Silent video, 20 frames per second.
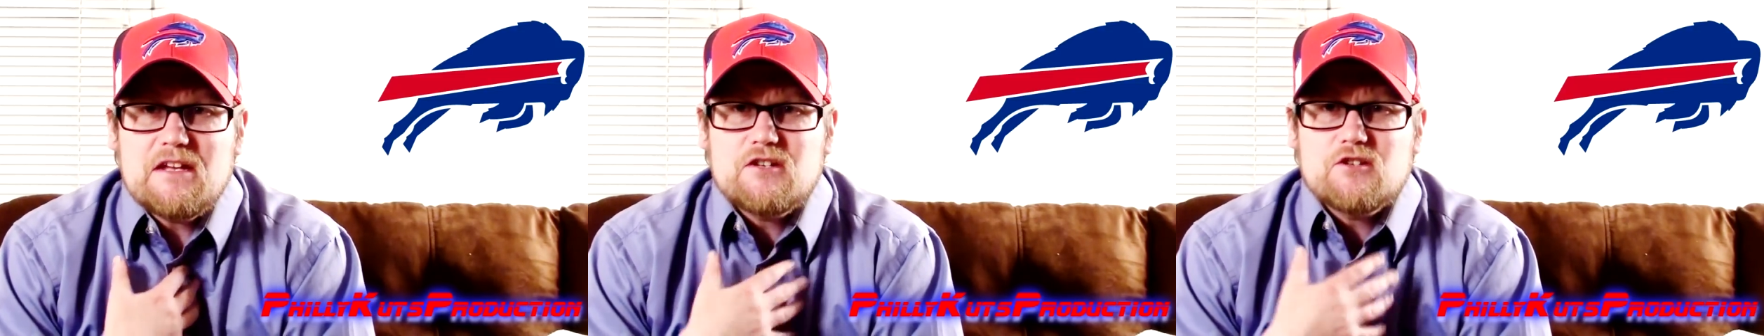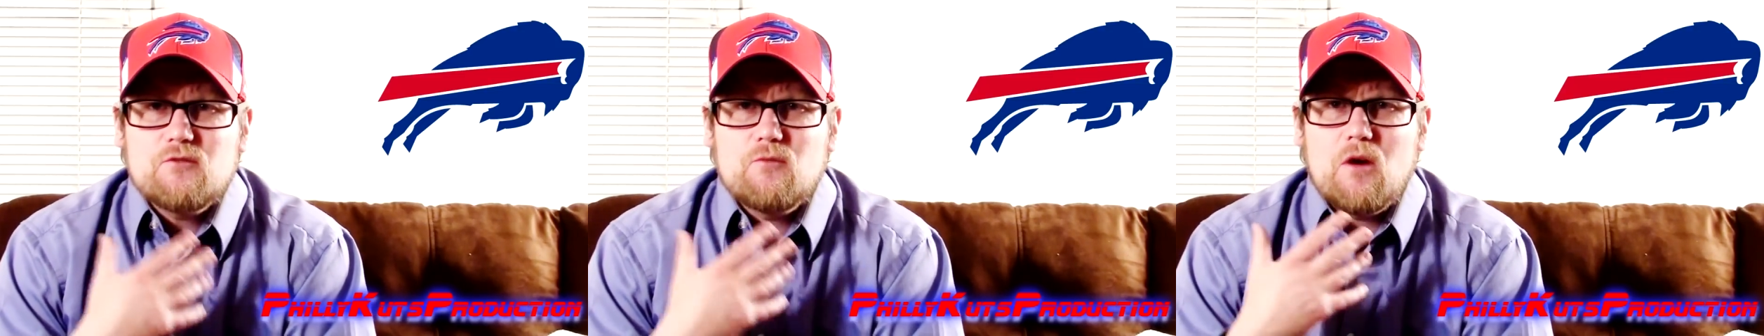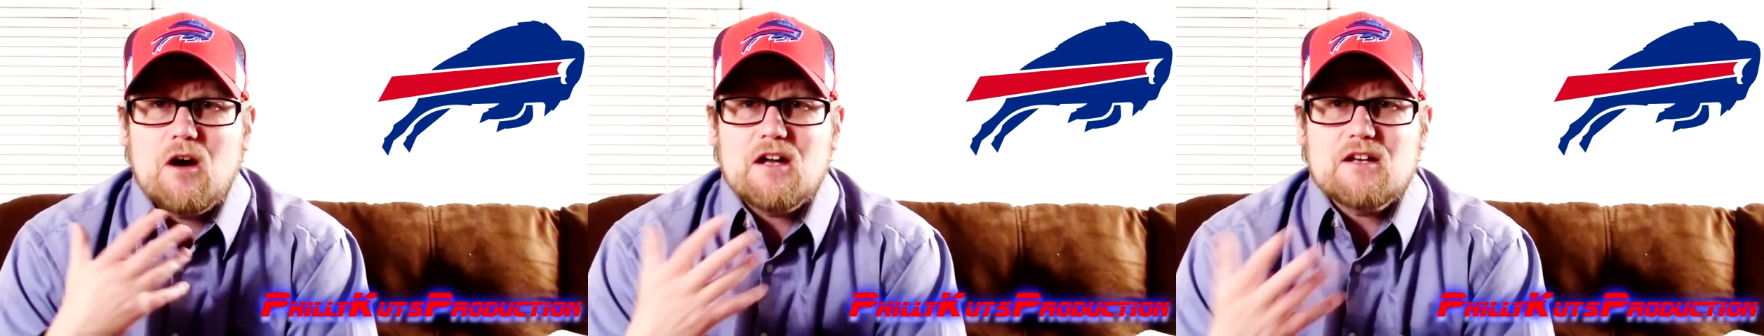
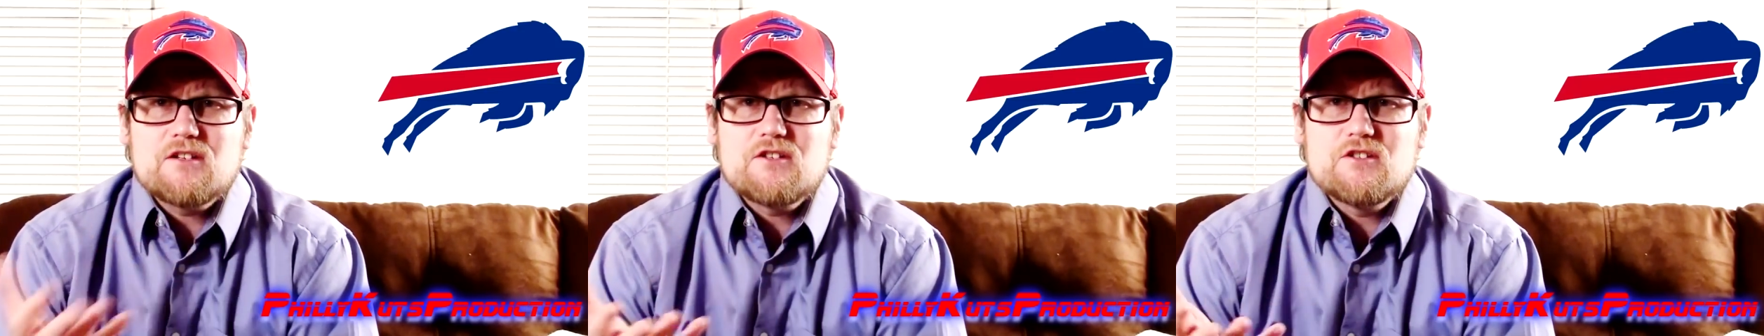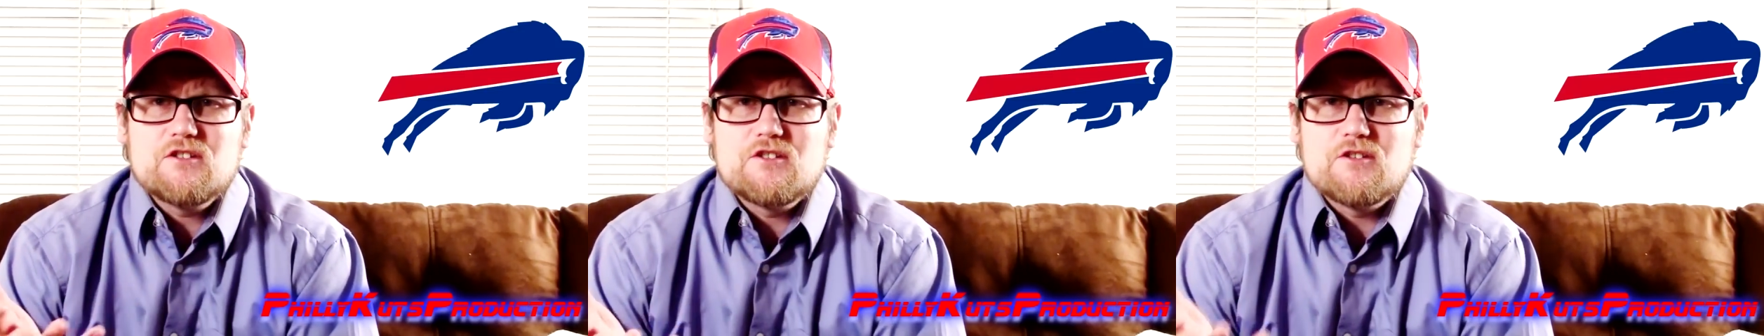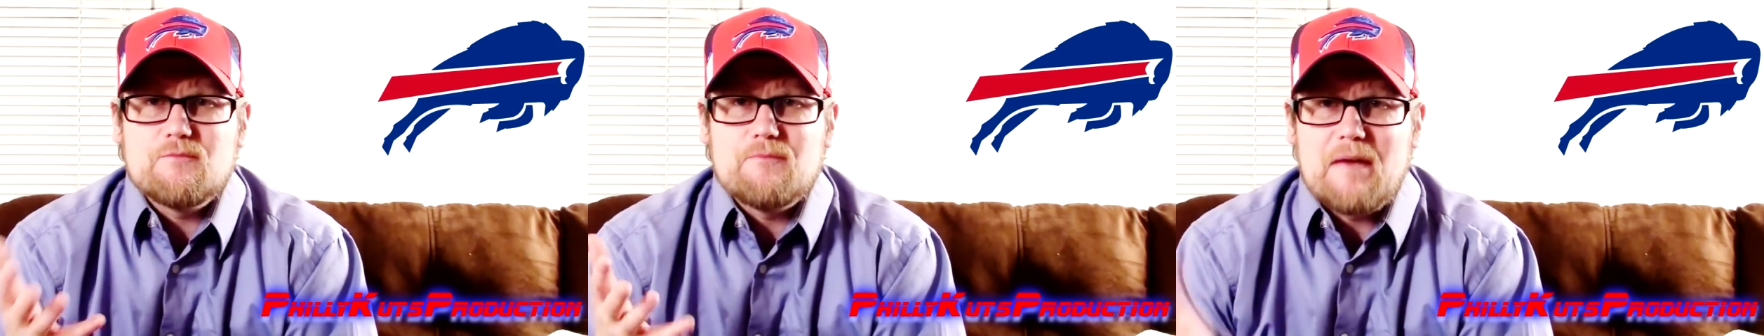to want to
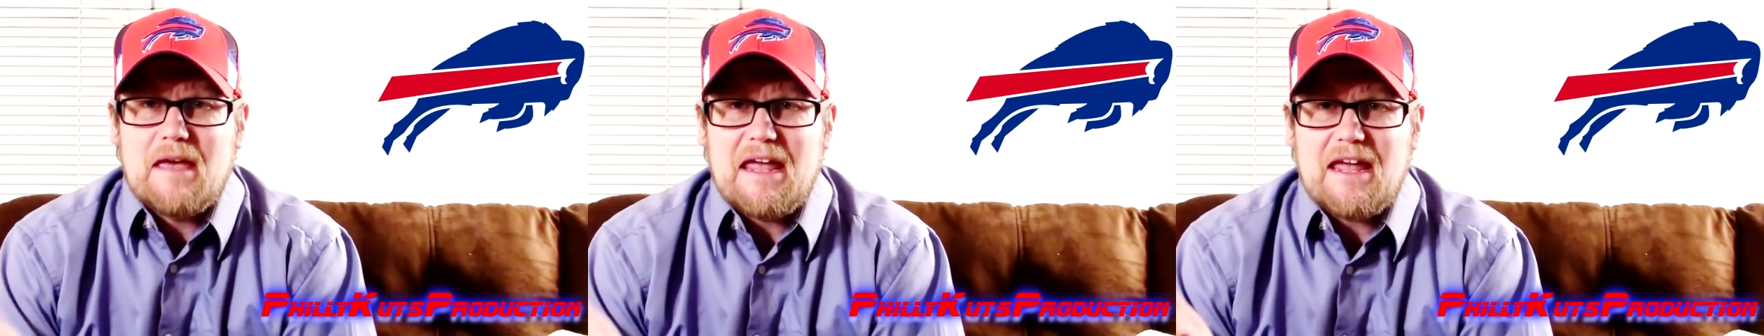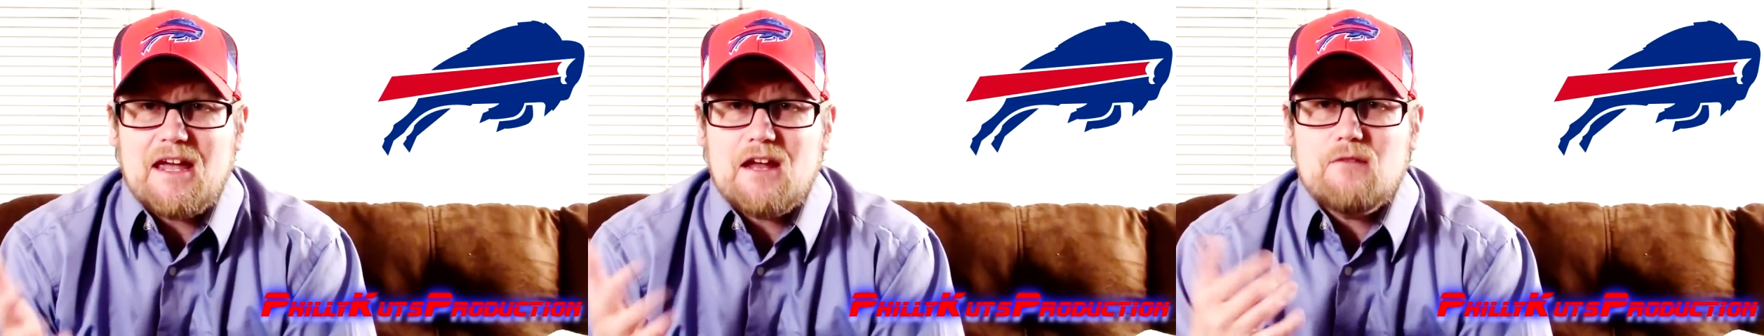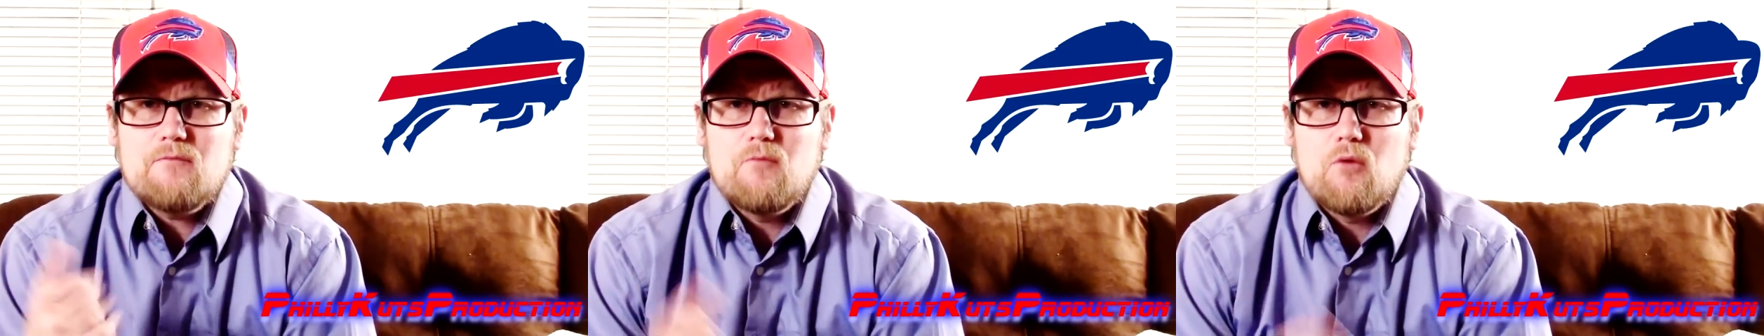
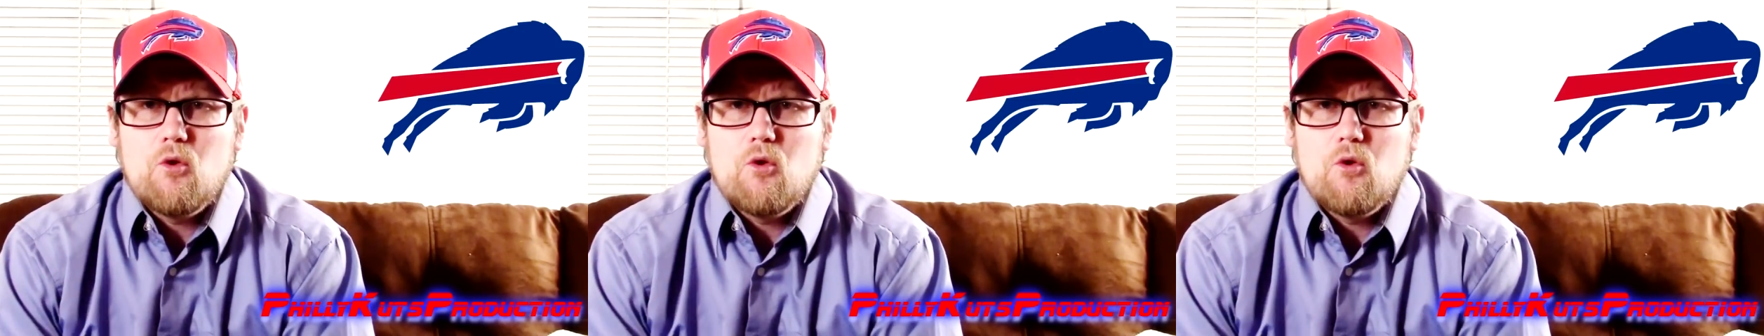demand